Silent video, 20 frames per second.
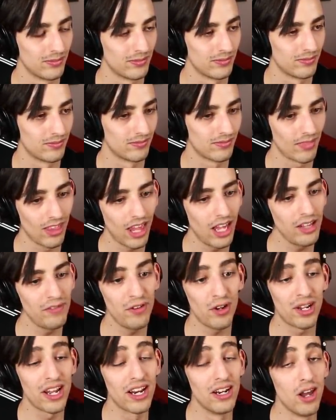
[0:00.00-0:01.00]
the Rising I of
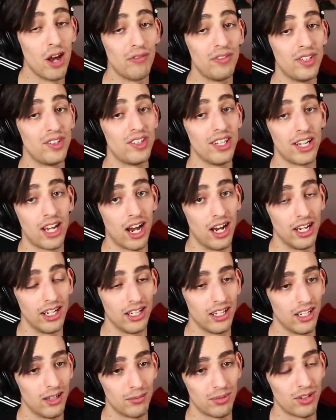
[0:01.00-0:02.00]
the Virgin Shield
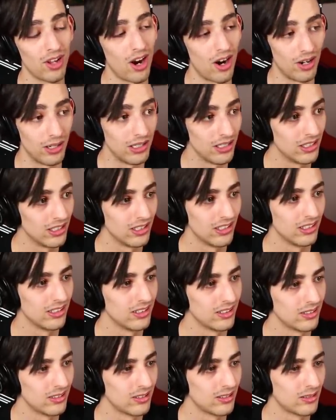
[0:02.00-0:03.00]
Hero versus the
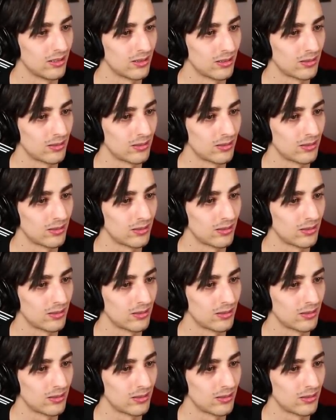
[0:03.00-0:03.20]
Chad